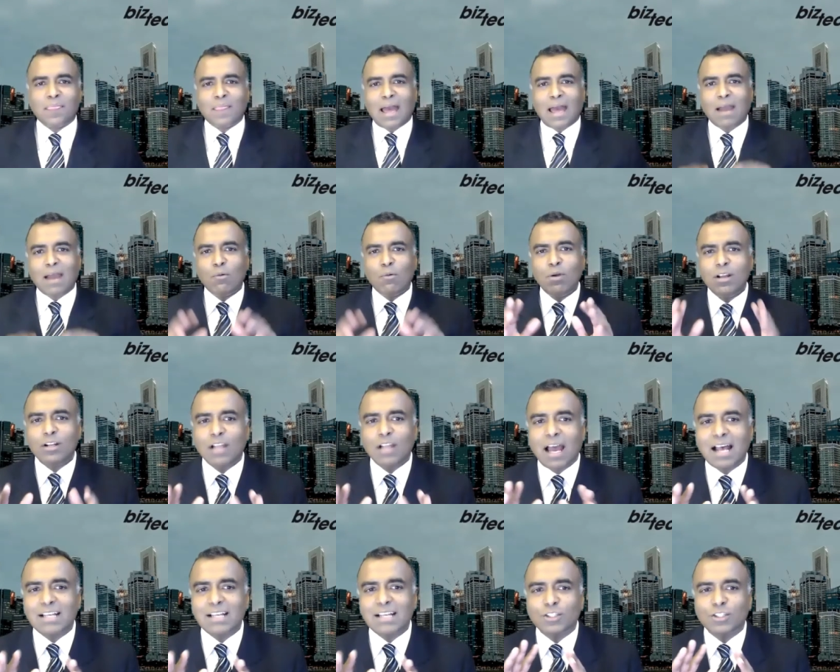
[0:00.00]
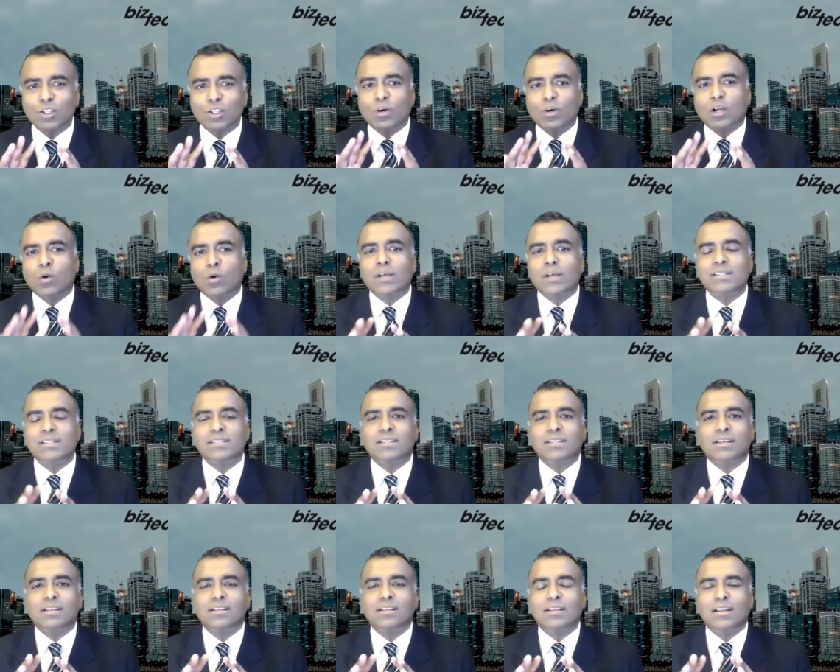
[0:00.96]
I want to ask you a
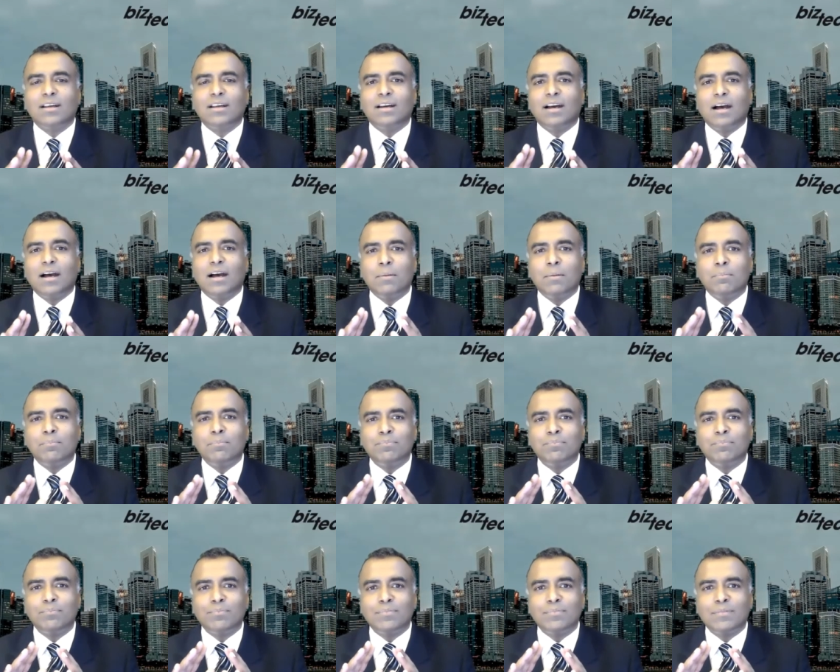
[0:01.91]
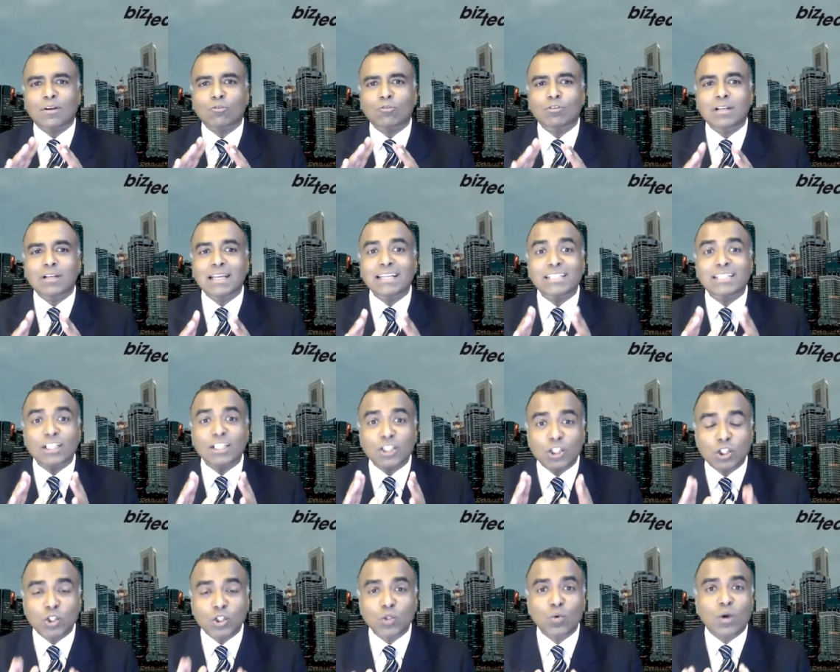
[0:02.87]
question related to
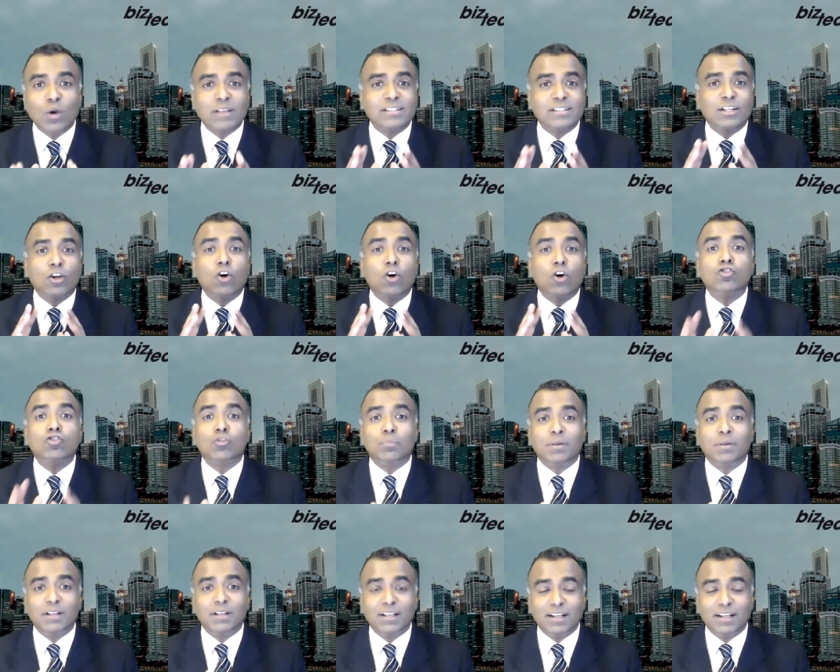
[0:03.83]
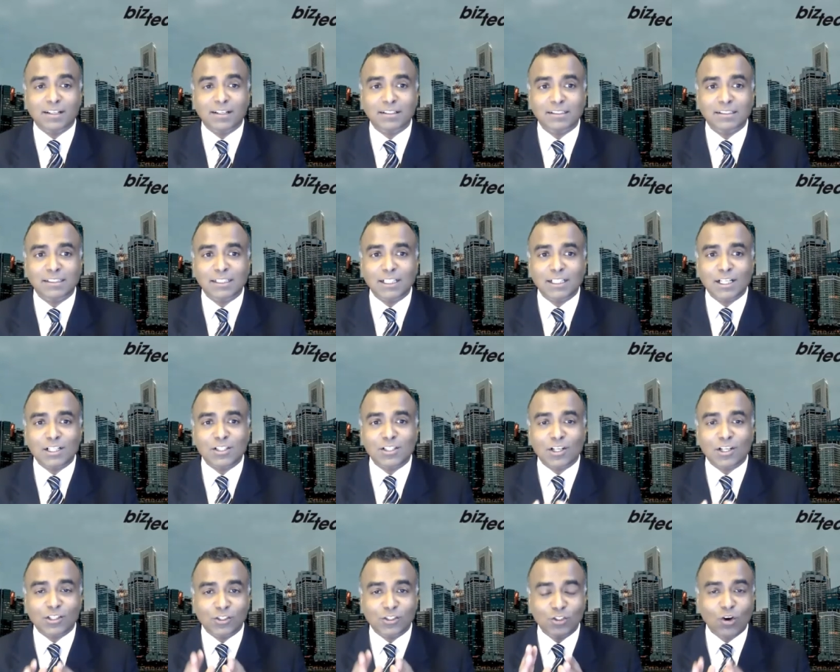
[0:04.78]
you as an entrepreneur.
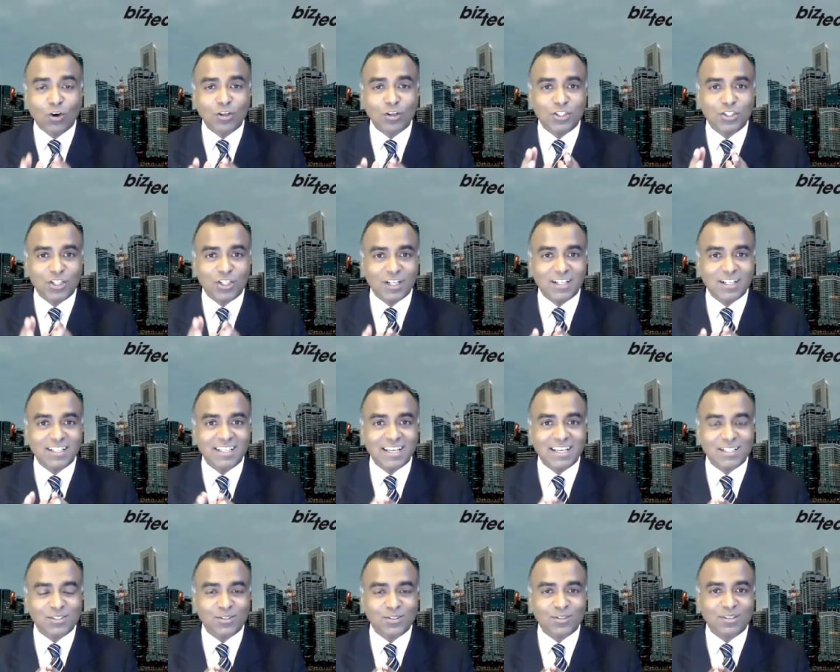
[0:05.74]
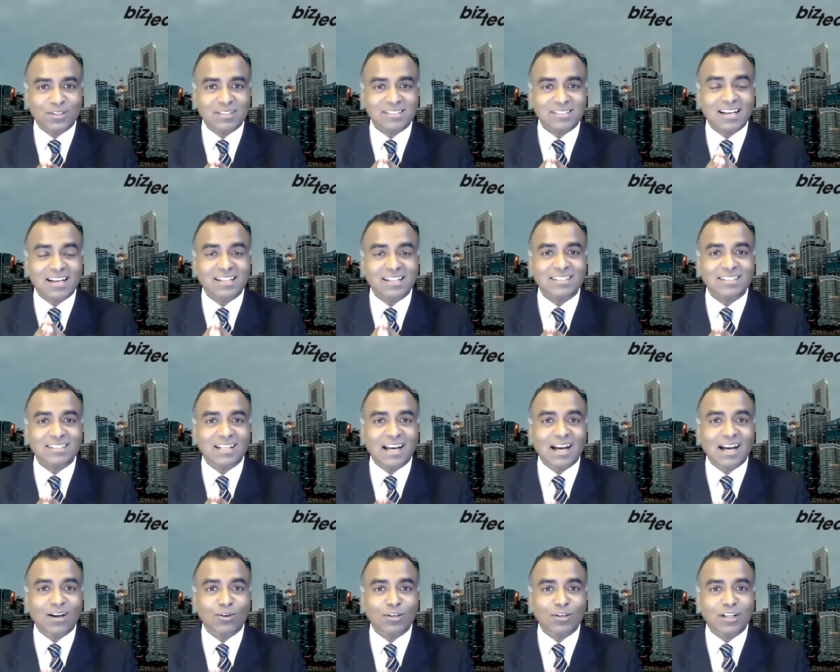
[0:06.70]
So your journey has started
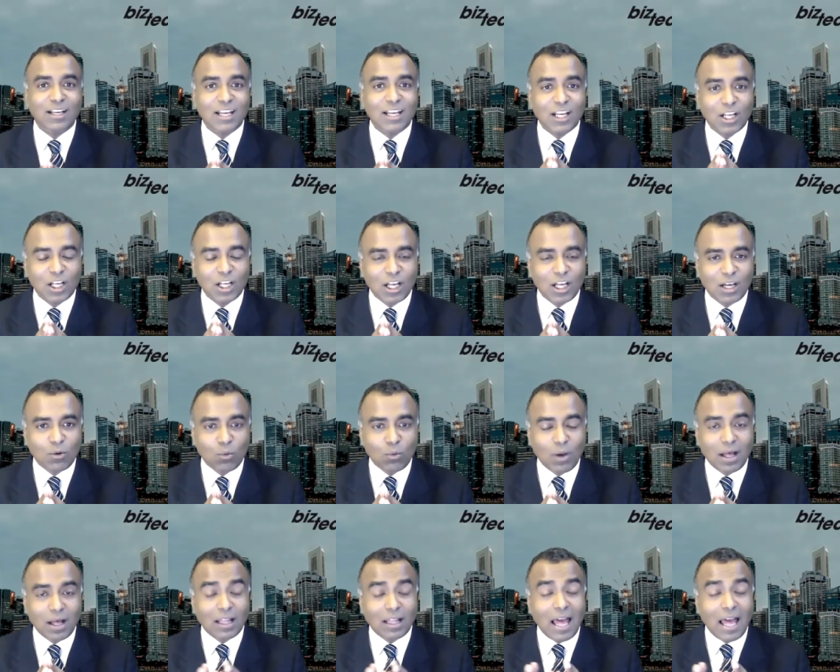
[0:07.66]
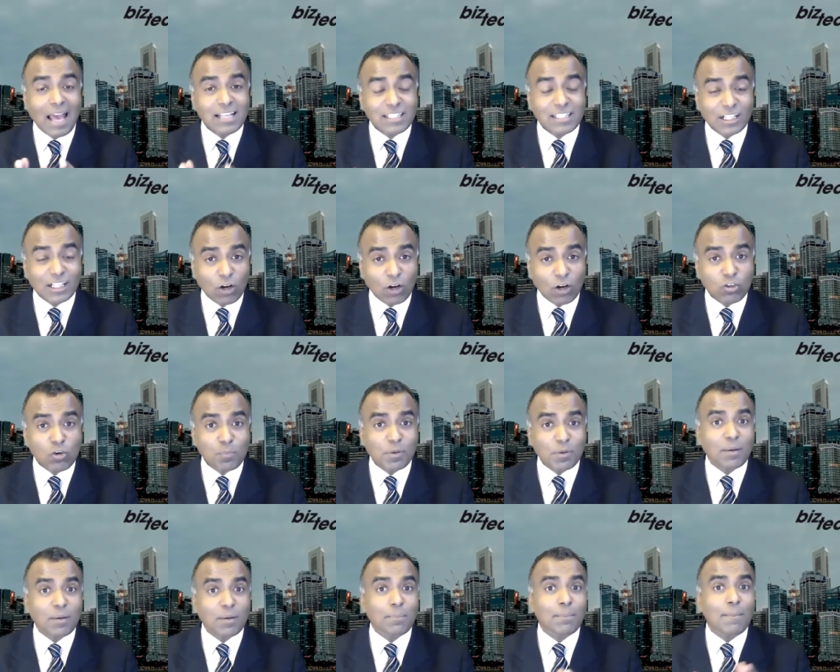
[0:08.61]
out, well, as an
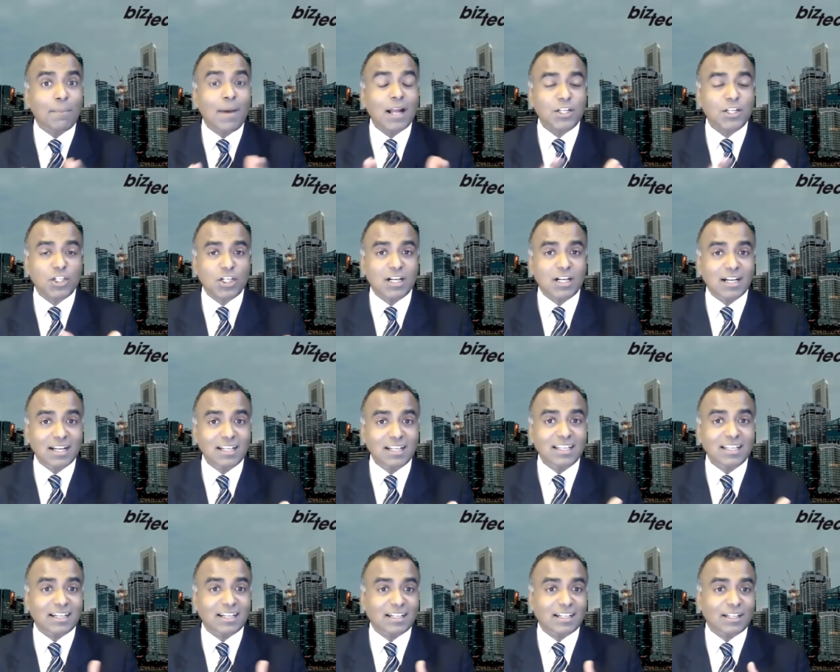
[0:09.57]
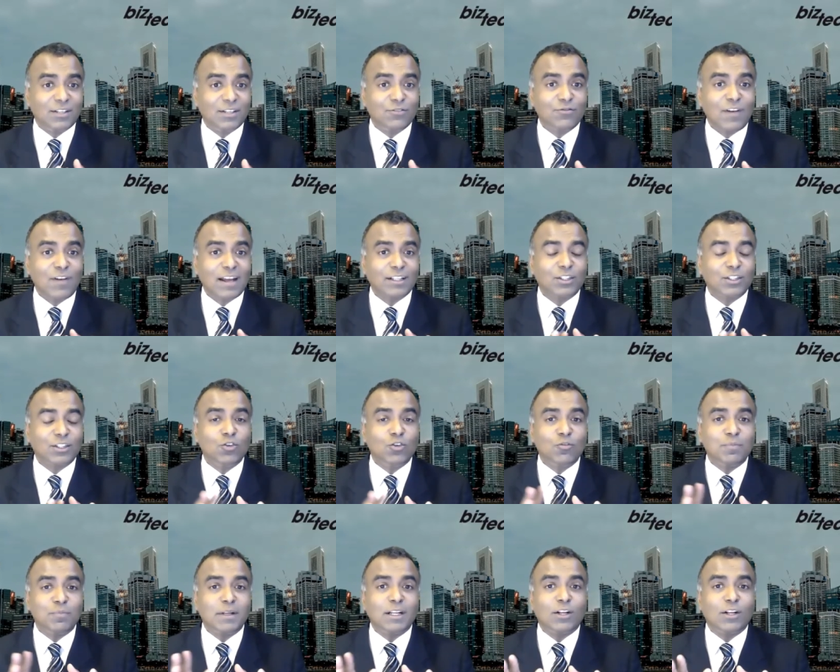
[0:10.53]
entrepreneur much earlier. In fact,
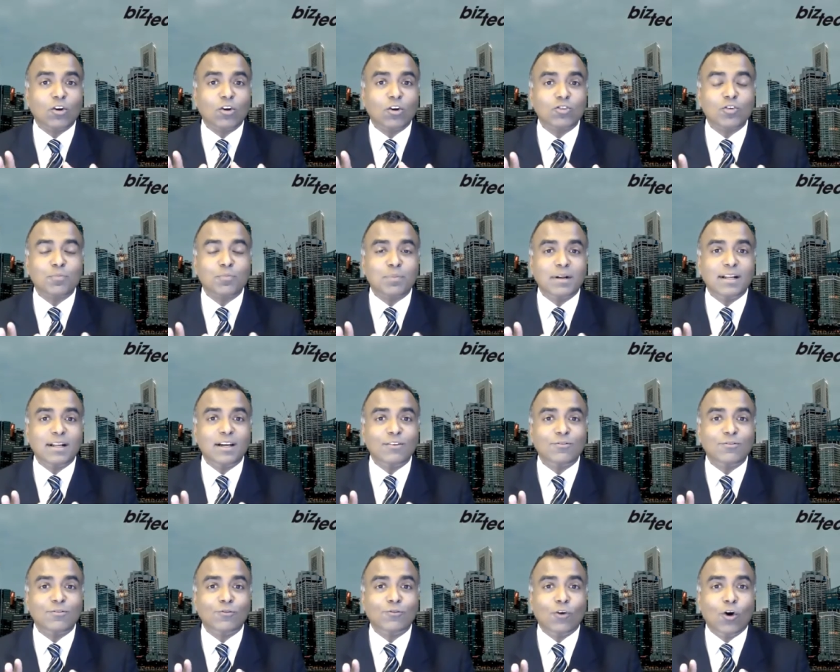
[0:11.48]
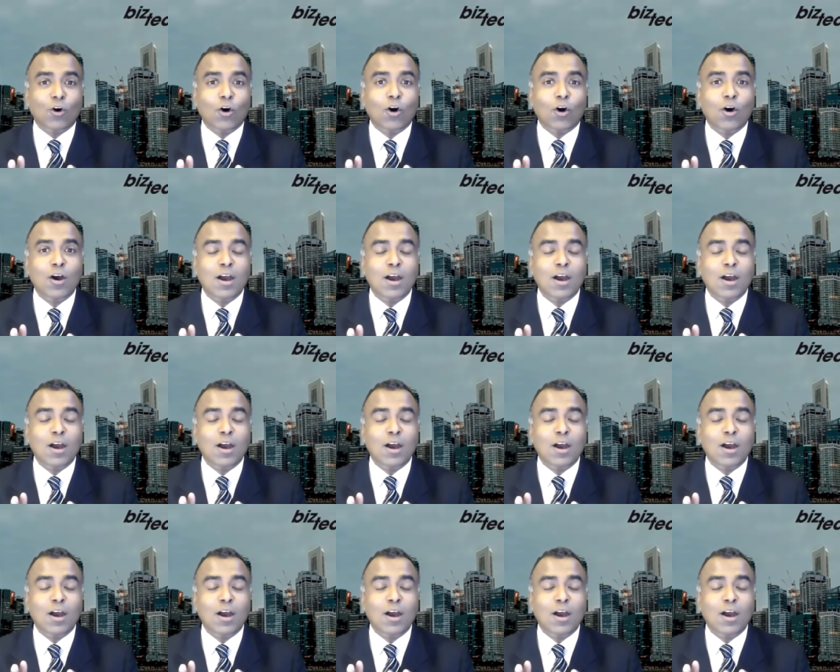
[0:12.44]
you've been an entrepreneur for